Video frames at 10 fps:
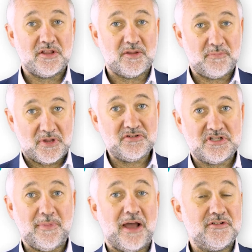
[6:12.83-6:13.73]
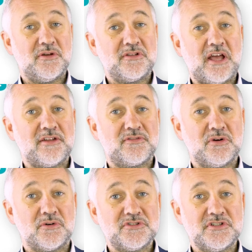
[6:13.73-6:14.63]
The beauty about doing that, of
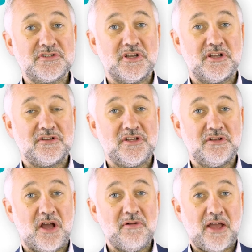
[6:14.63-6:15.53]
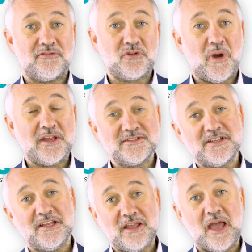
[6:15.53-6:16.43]
course, is that you don't have to wait
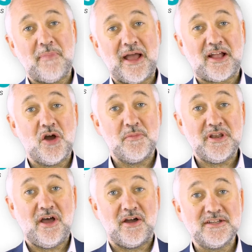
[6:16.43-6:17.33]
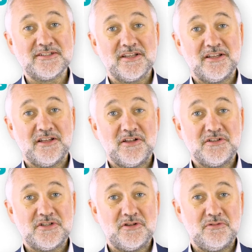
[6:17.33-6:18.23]
until you get back home at night
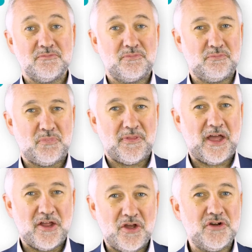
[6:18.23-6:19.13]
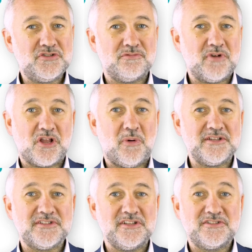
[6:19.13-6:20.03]
to put that urgent
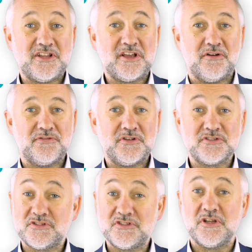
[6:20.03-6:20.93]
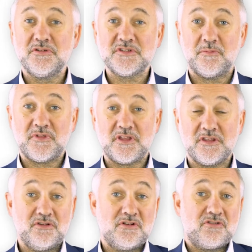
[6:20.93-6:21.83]
request into the office to do something.
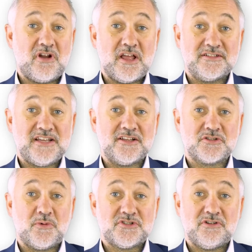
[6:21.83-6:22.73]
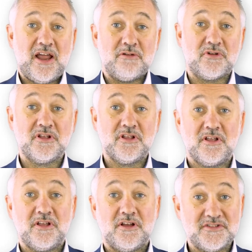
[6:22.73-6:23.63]
You can create a task whilst you're out,
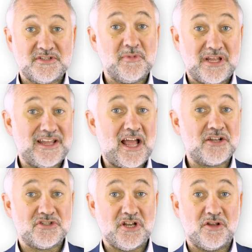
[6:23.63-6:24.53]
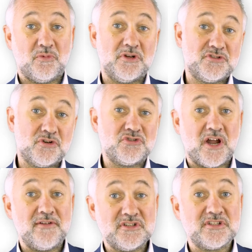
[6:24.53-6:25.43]
and somebody can action it whilst you're
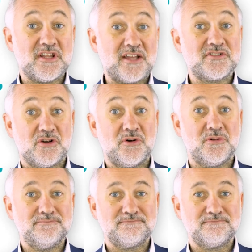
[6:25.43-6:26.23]
driving to the next call.